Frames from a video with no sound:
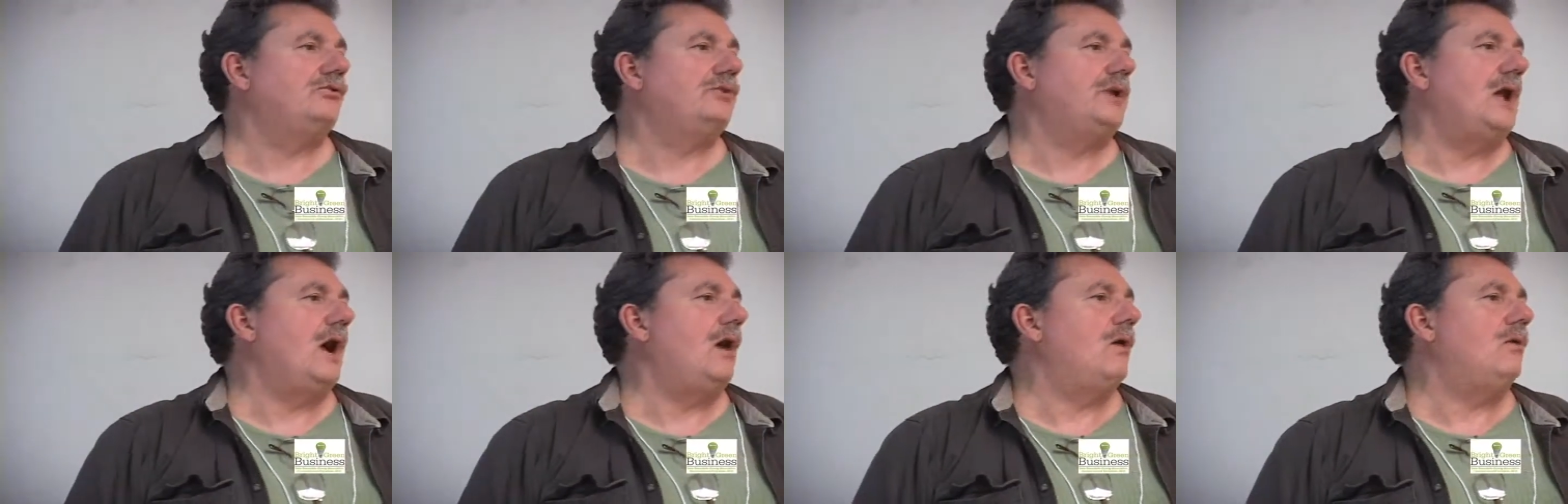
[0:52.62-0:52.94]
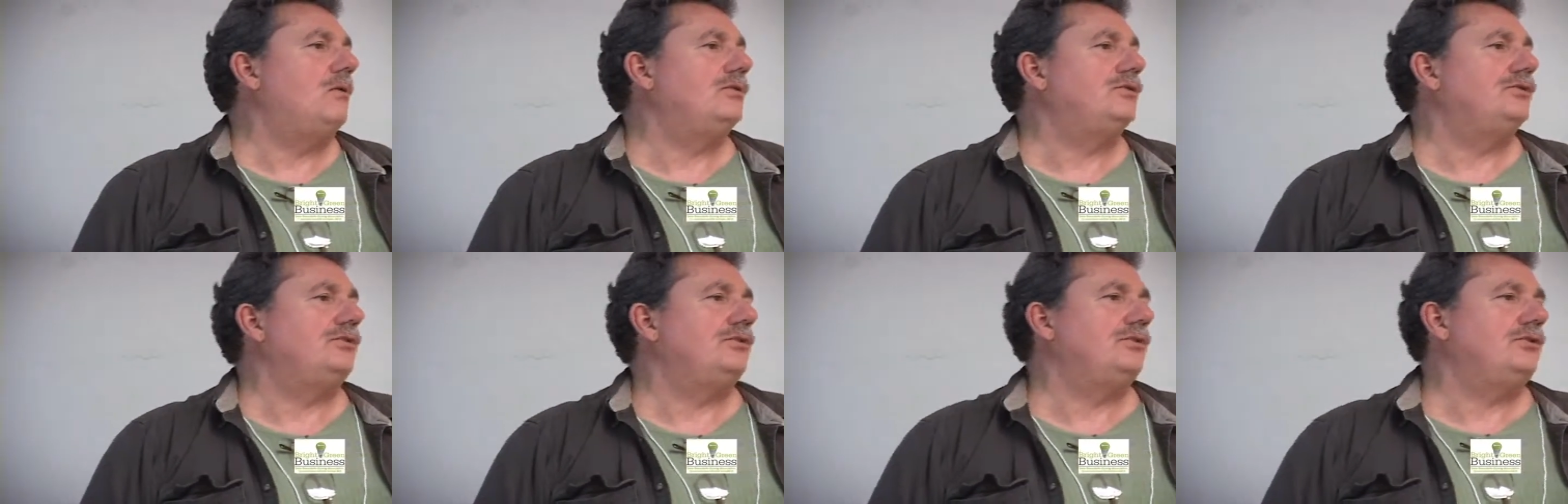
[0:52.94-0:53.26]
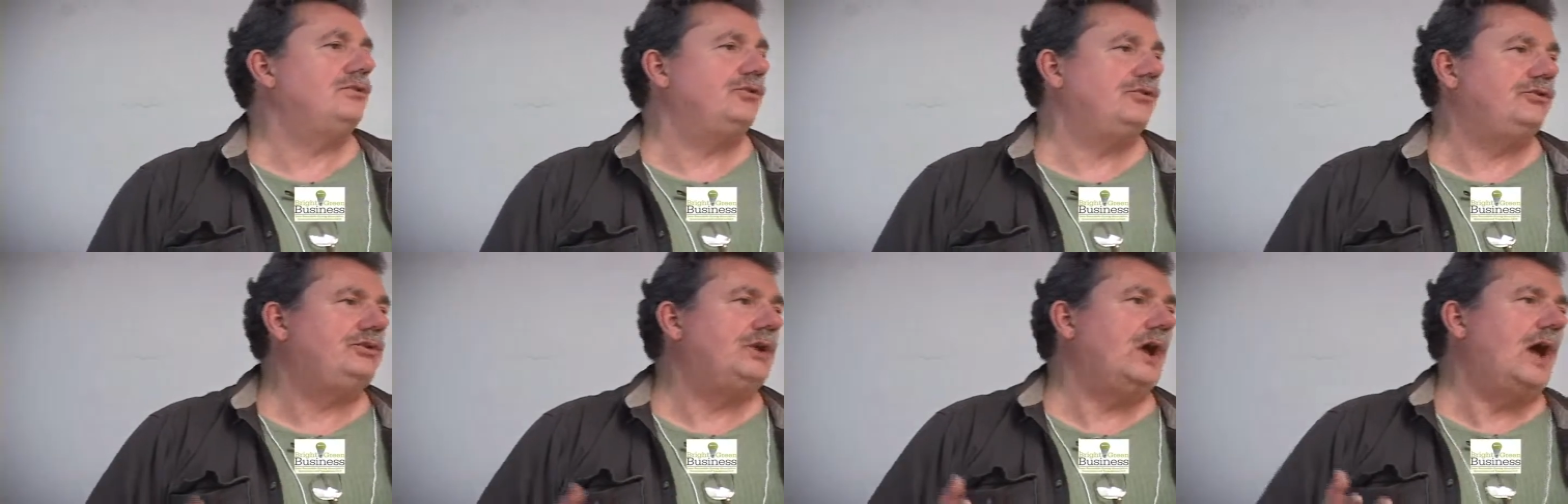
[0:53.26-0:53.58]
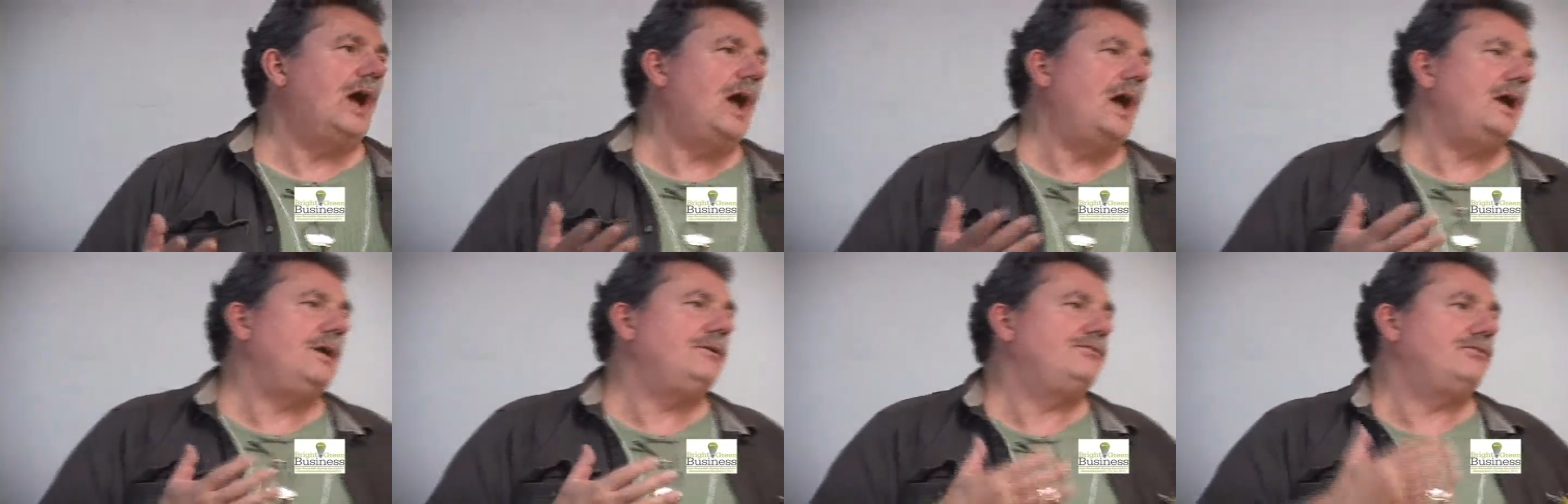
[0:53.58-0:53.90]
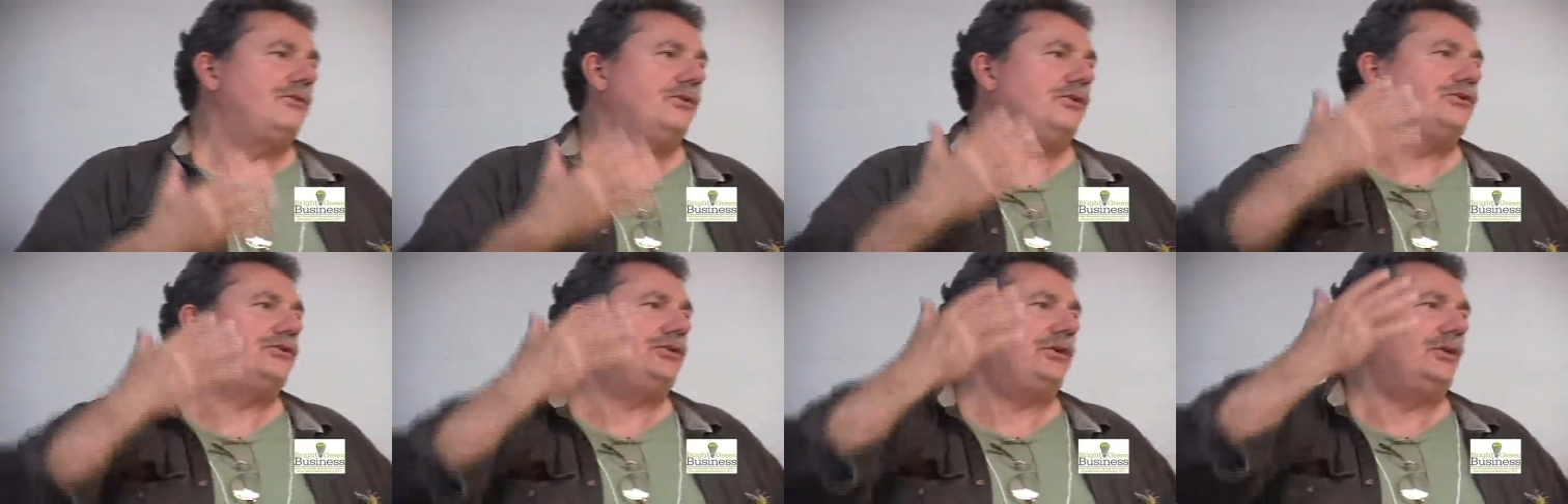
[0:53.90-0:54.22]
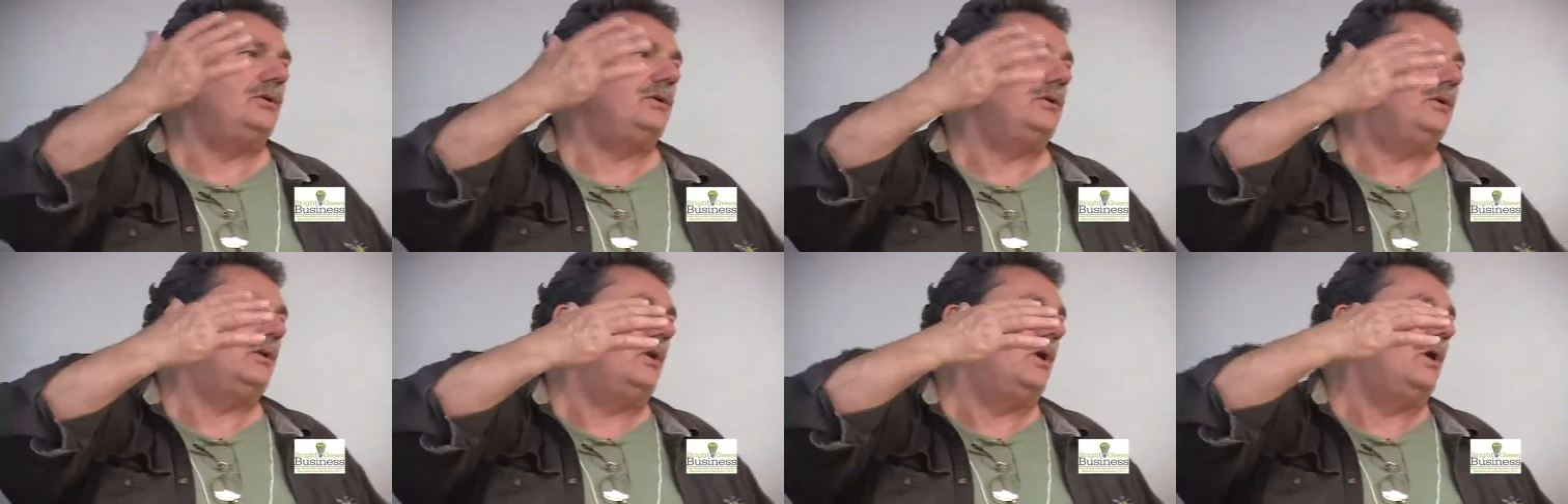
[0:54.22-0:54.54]
those towers are designed for a
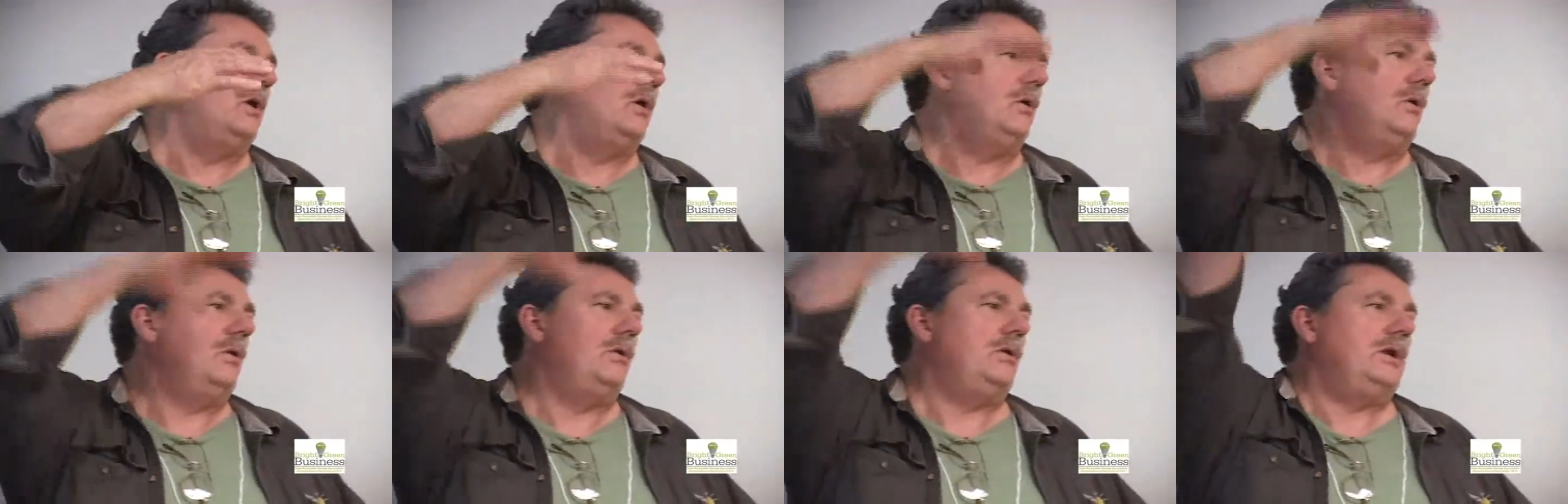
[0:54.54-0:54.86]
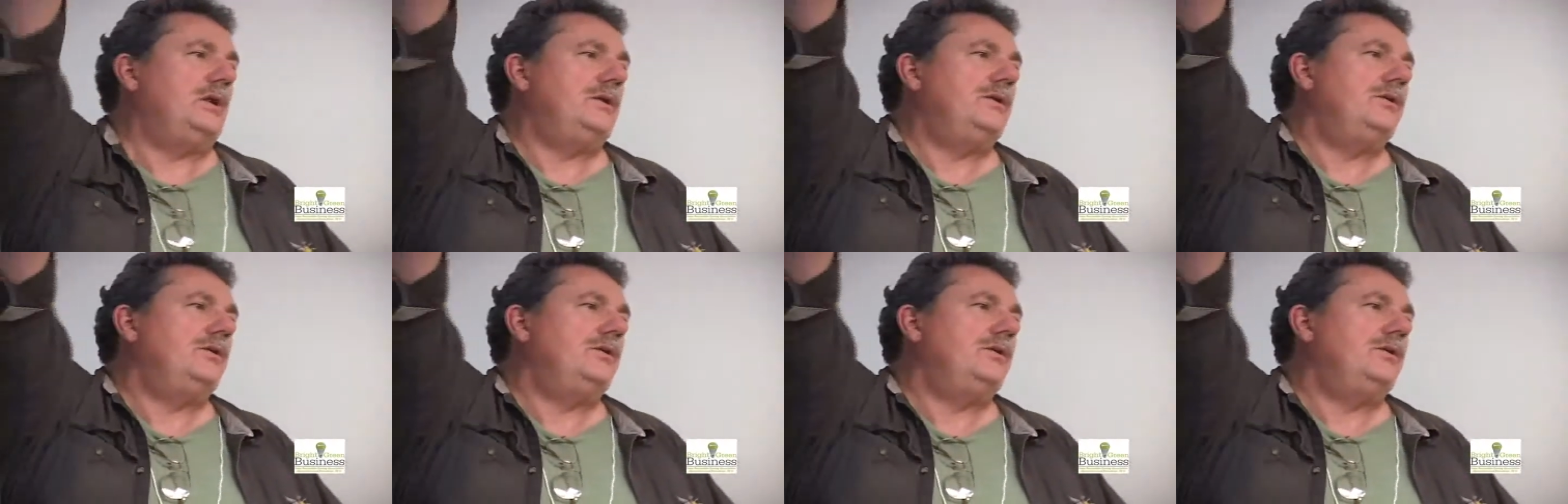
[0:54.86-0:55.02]
certain load,